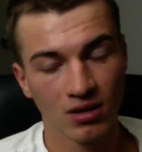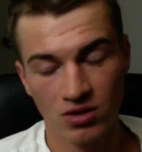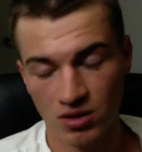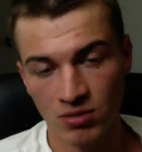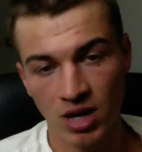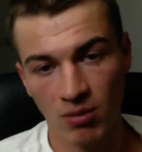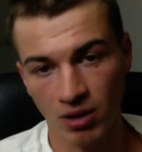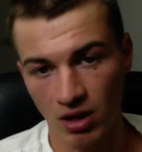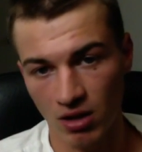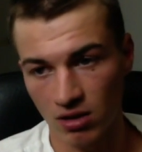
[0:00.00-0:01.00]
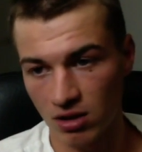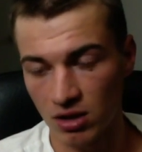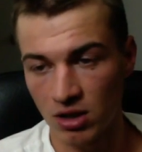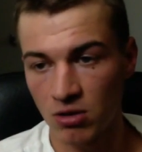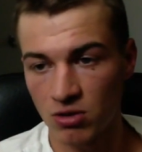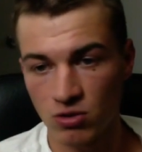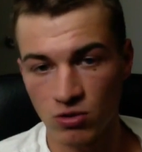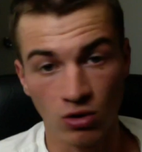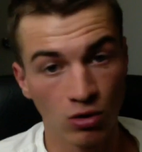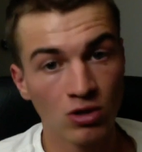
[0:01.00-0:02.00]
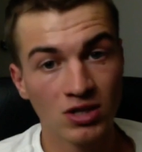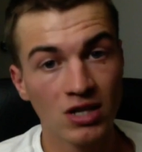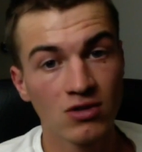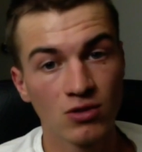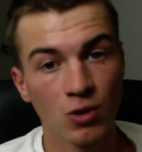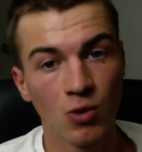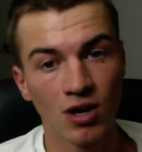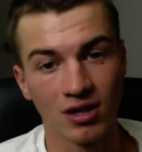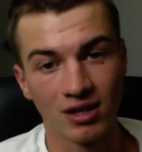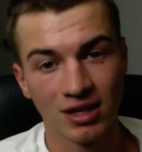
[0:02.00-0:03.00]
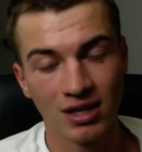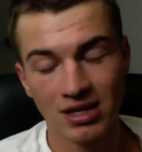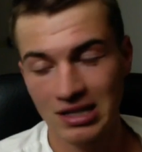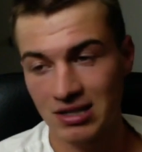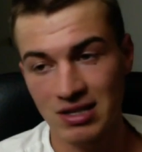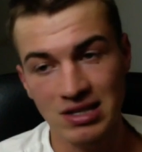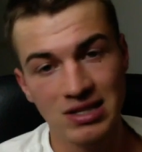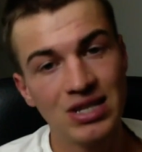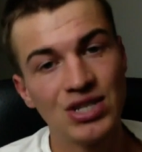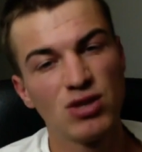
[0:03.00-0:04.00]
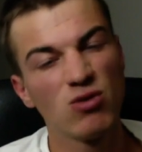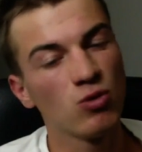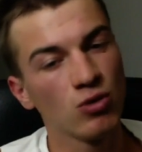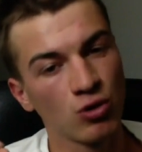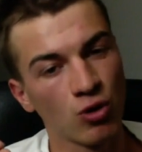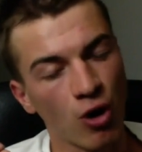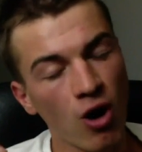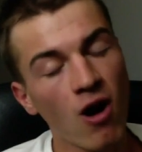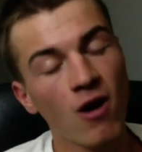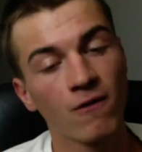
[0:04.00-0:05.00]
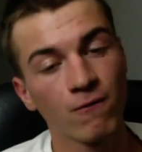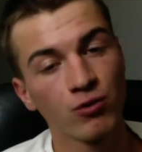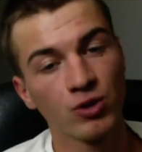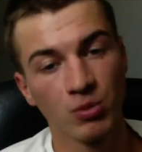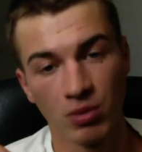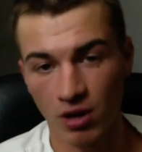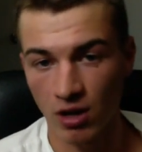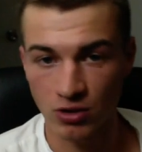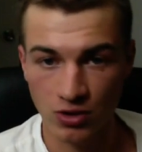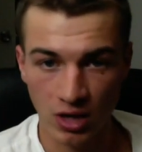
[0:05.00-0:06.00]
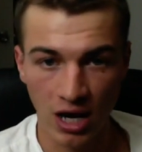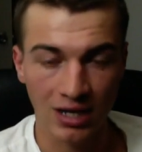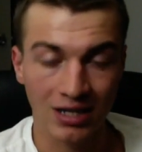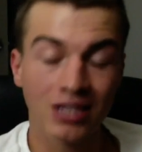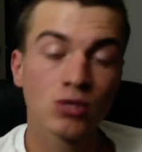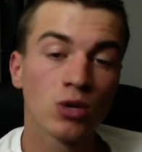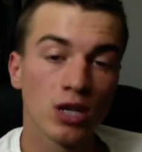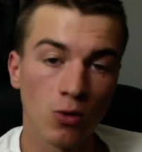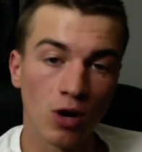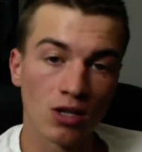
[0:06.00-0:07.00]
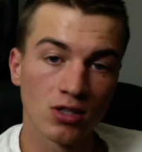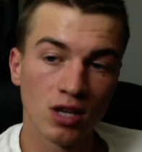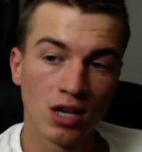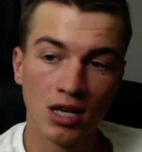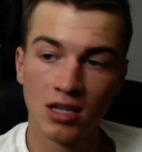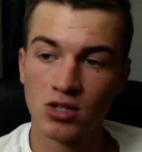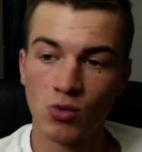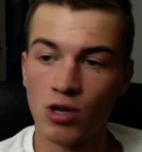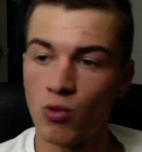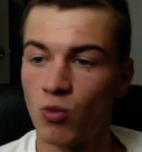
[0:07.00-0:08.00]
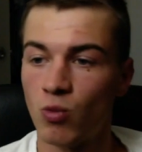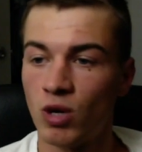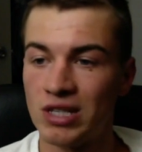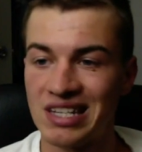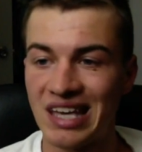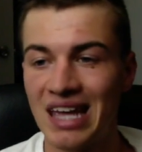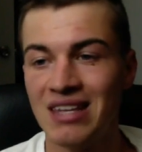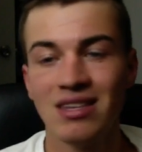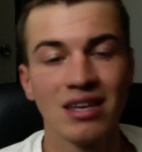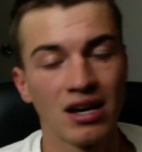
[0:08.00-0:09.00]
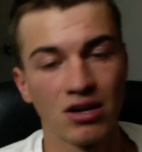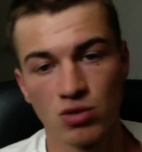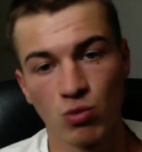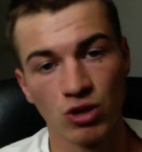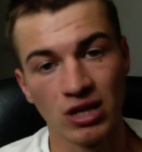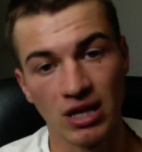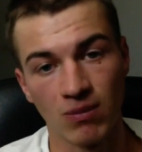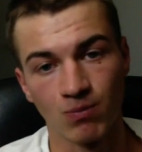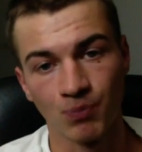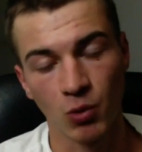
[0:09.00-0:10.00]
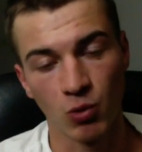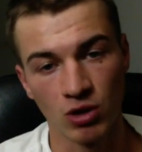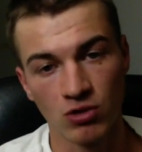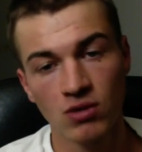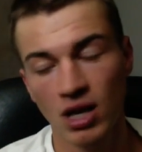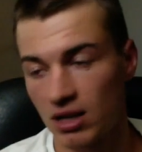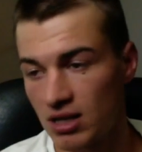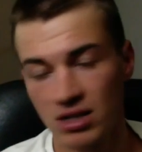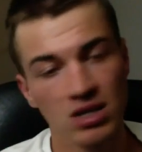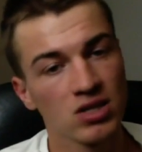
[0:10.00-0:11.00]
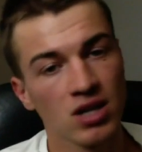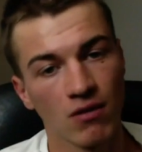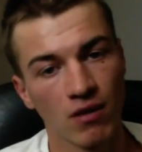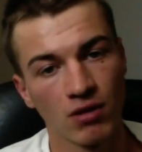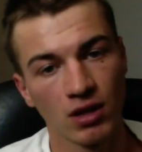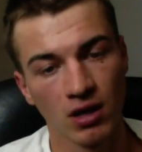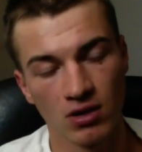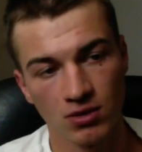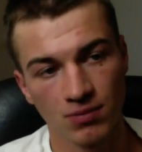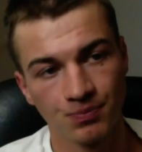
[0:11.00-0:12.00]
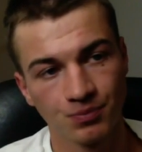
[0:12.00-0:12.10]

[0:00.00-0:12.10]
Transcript: sometime later in a year or two, the Lord sends you the one. Because he sees you, your heart fully belongs to God. And that's what he wants. He doesn't want you wanting anything else more than him. When you do that, he takes care of everything else.